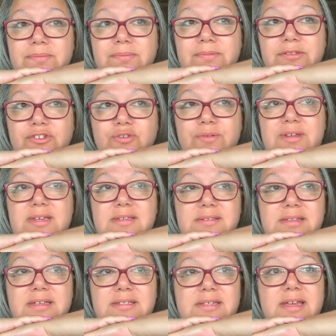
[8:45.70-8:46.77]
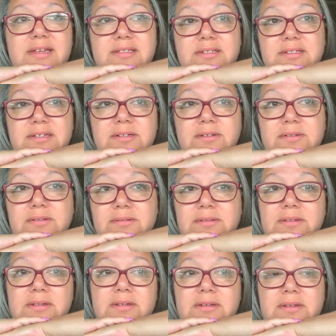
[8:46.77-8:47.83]
Trees, they stand still.
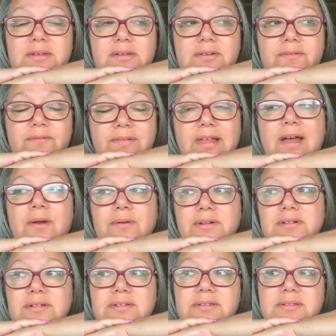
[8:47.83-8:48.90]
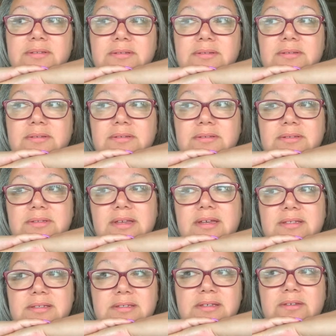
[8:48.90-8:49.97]
Flowers
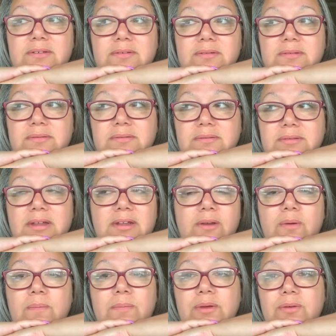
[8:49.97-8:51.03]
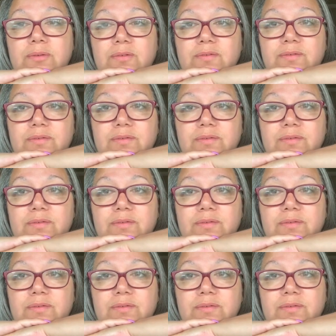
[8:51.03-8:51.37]
stand still. They don't move.